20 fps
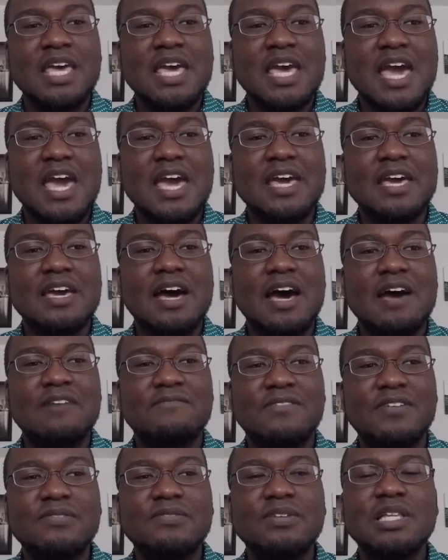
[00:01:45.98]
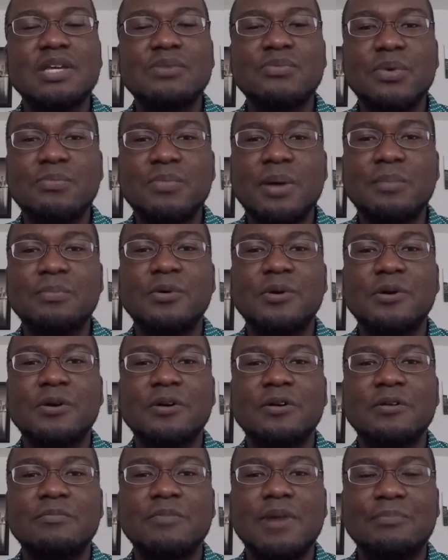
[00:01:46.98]
And I vividly
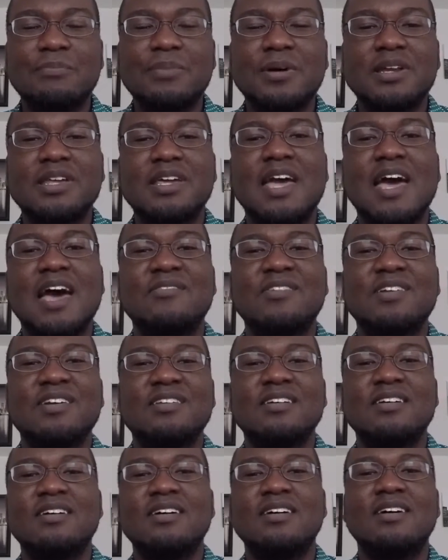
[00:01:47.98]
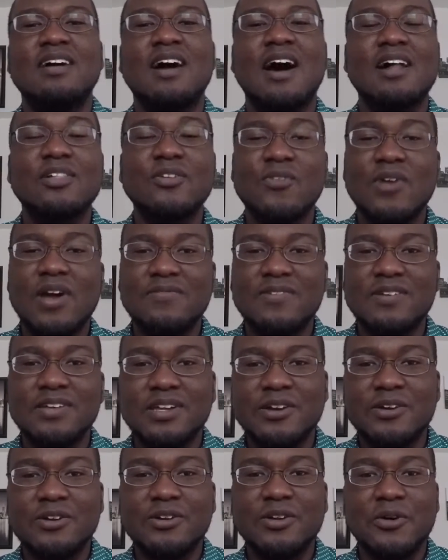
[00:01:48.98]
remember my buddy having a holographic
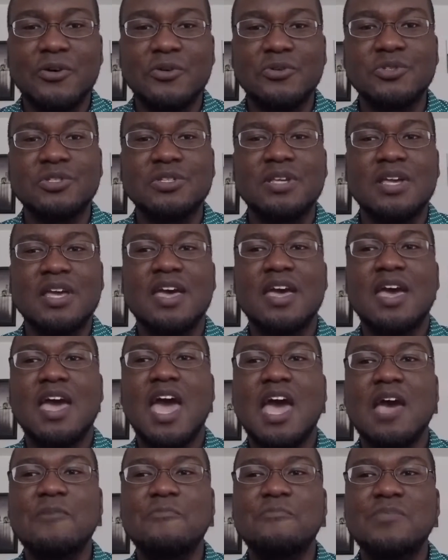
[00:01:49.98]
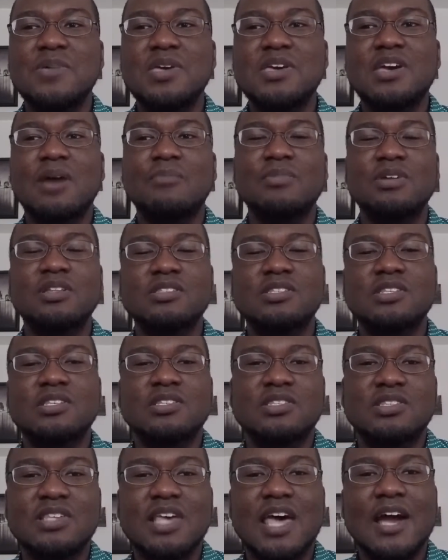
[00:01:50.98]
Gyarados and me coming to
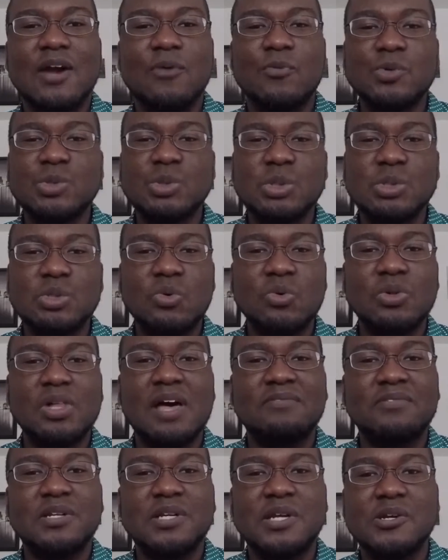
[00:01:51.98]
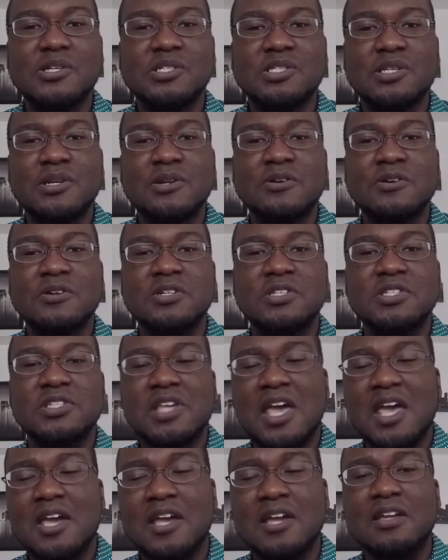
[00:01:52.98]
SAC, which was School Aftercare Center,
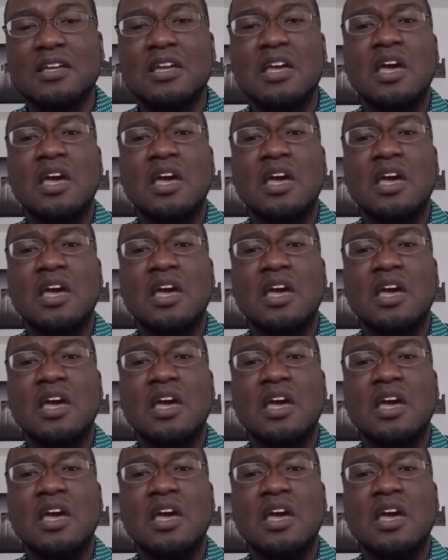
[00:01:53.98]
saying,